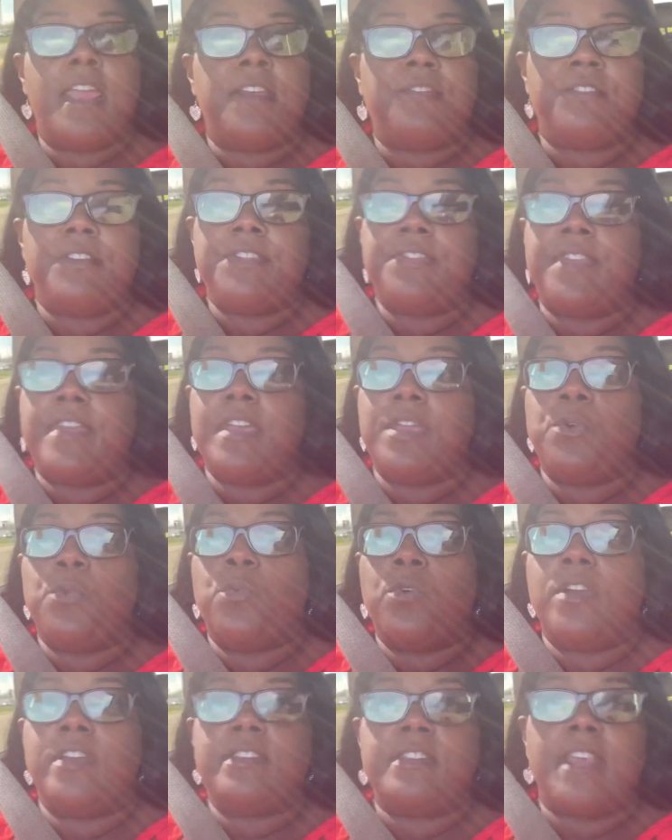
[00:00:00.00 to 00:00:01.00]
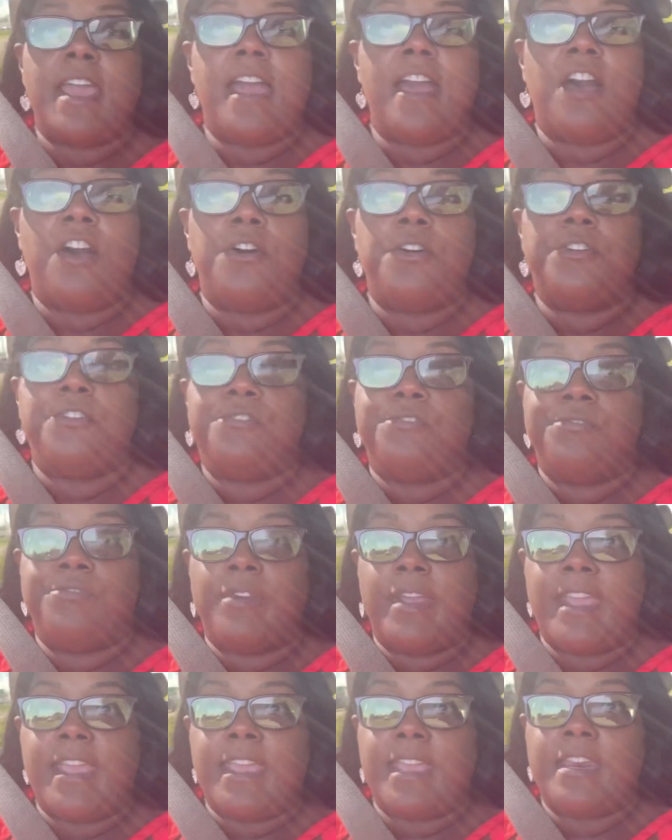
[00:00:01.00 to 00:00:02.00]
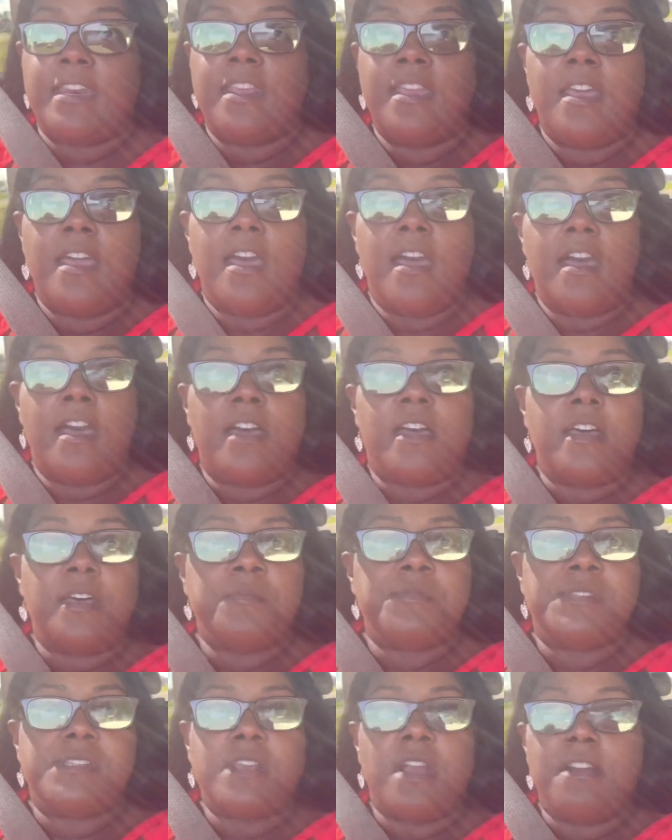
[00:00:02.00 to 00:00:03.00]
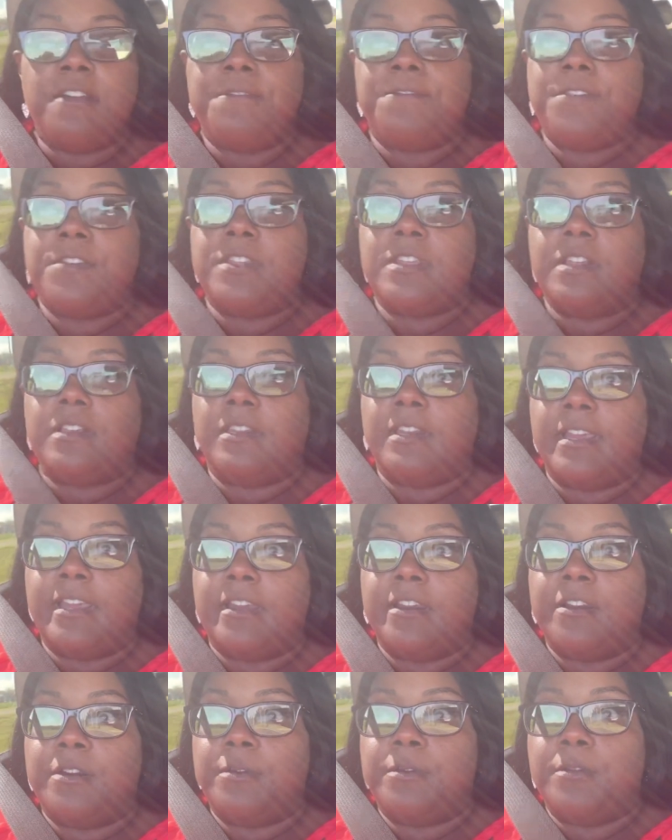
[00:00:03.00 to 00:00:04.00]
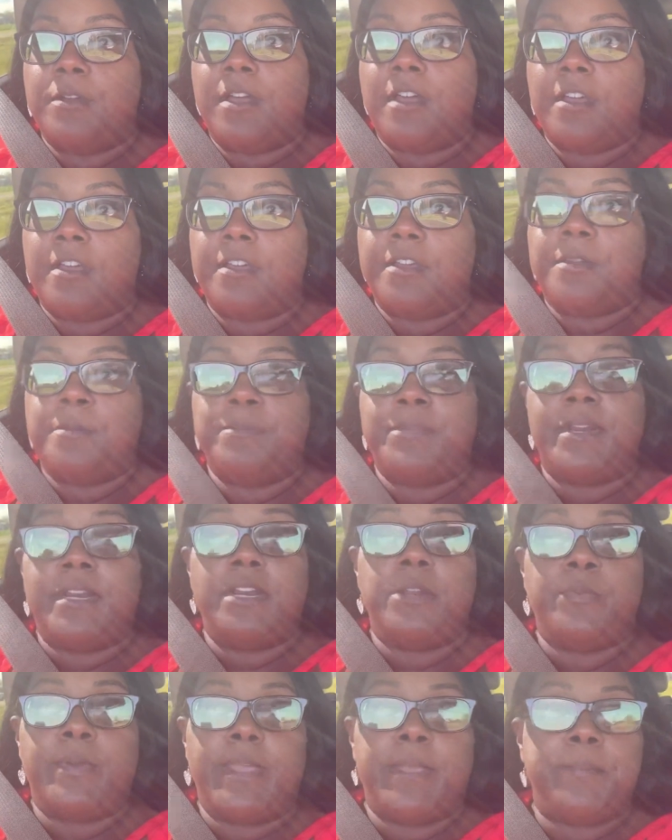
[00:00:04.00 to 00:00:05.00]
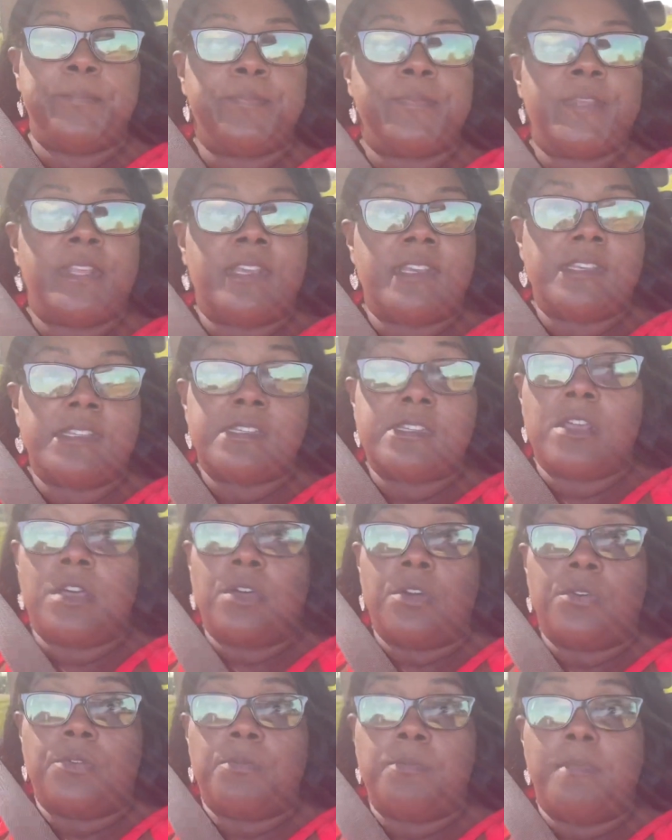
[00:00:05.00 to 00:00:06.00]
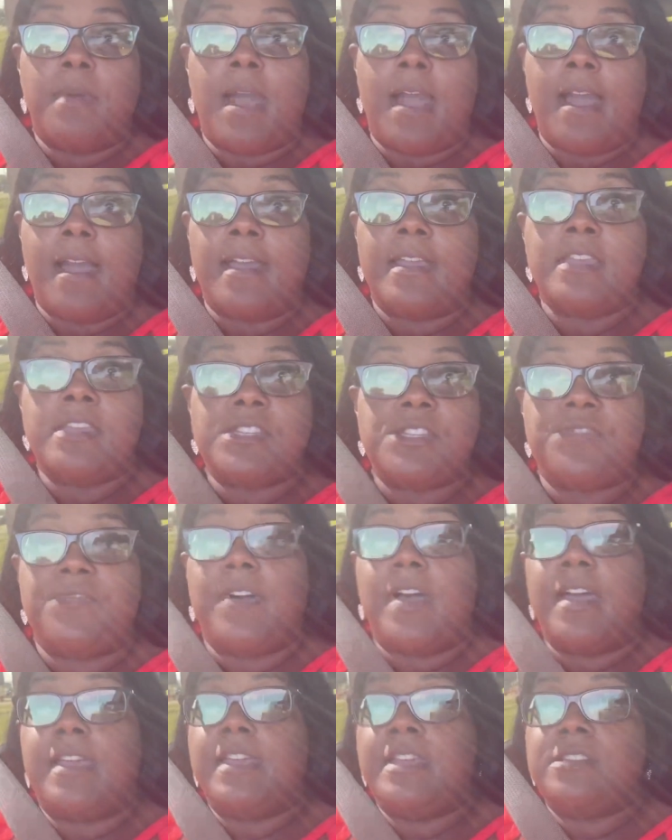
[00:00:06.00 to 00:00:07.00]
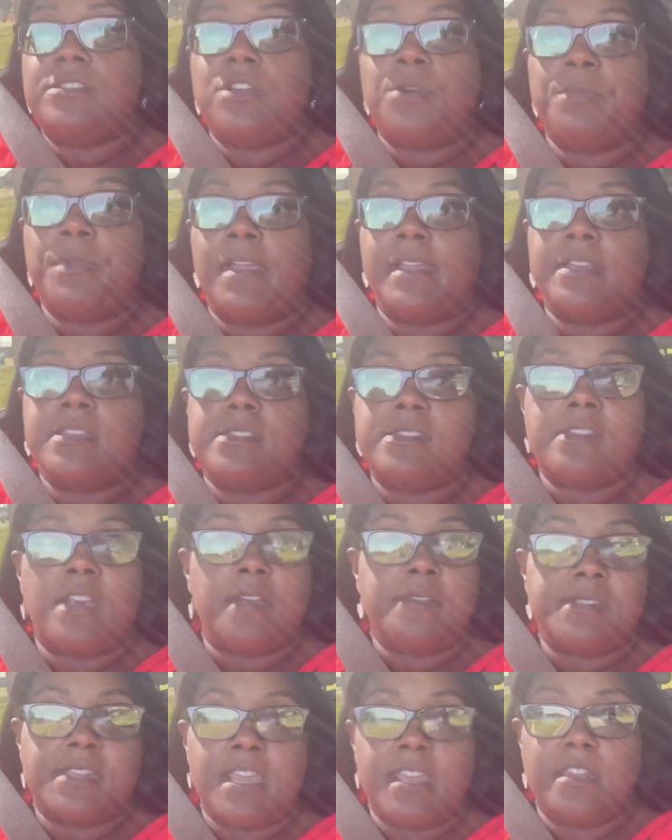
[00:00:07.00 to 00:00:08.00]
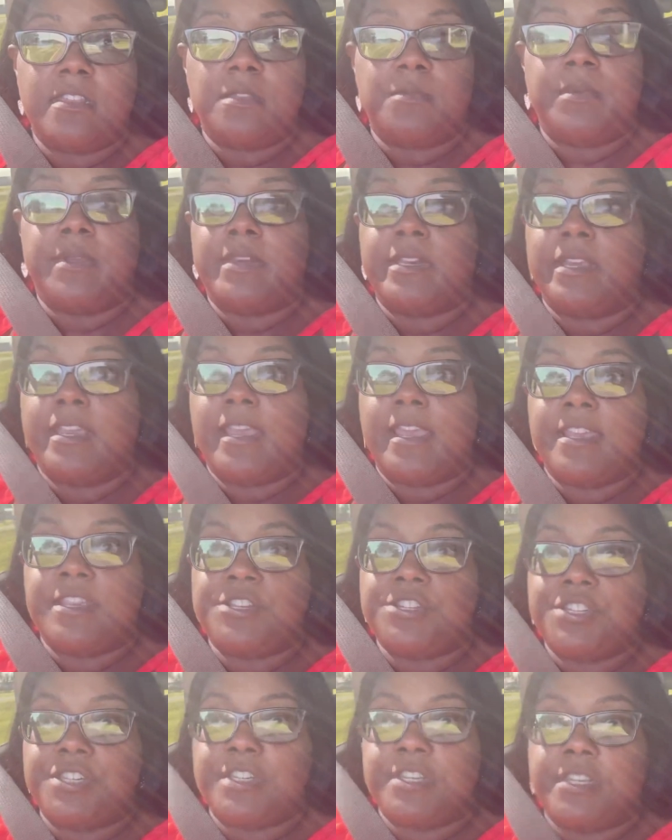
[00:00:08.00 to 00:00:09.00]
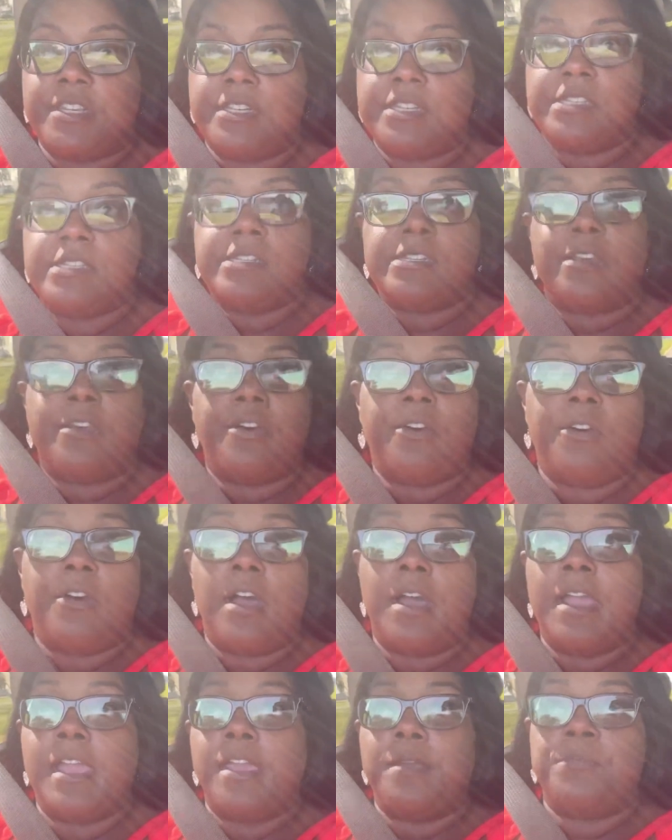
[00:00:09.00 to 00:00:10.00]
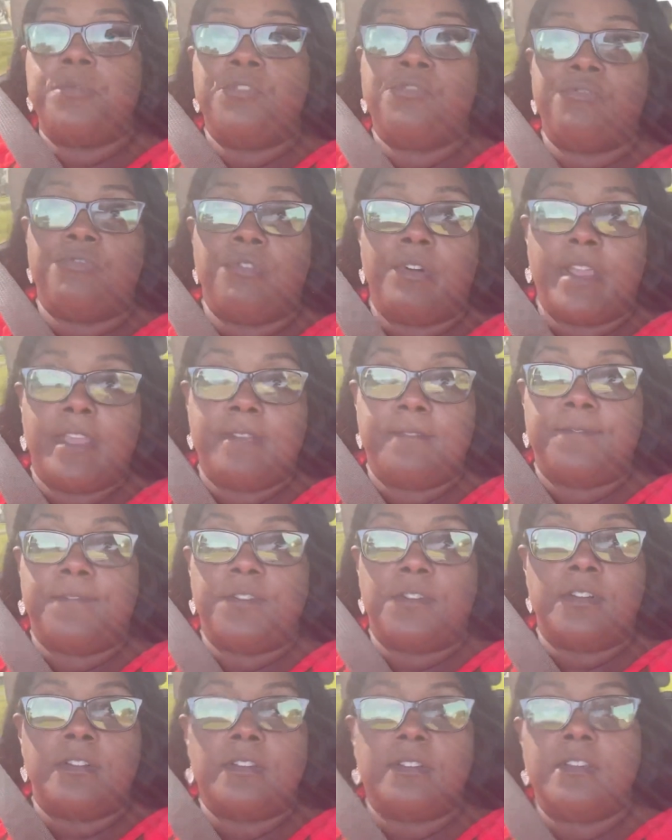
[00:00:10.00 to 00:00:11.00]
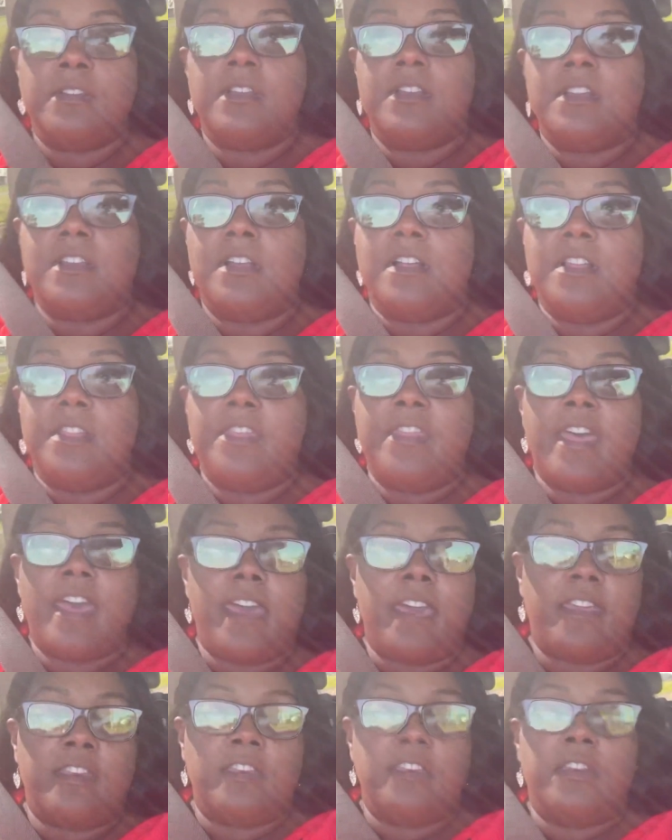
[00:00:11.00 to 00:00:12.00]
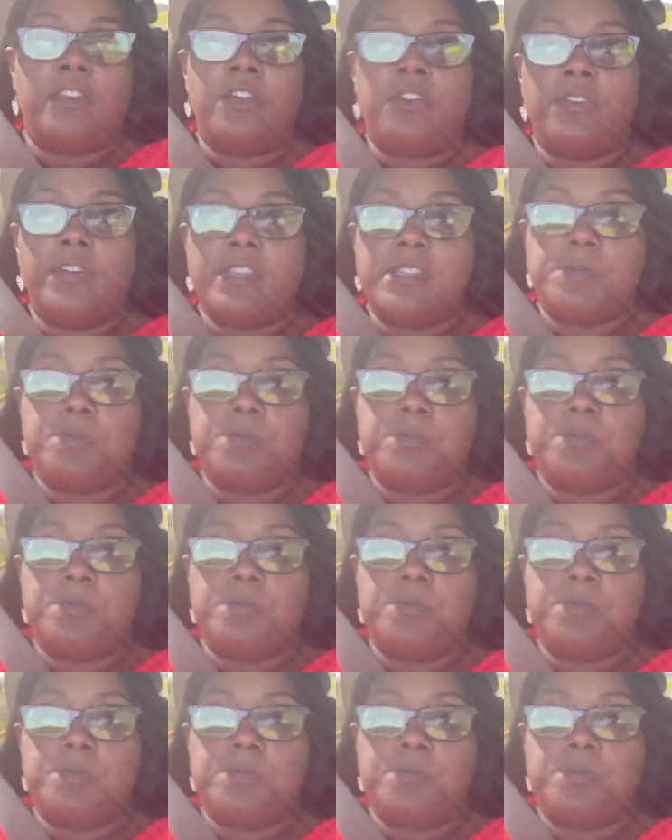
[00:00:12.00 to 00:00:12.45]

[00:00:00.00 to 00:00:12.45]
everything worked out great. Um, sorry for the glare, um, but anyway, so my eye is fine. He told me I can stop taking the medication, so I am grateful that, you know, it's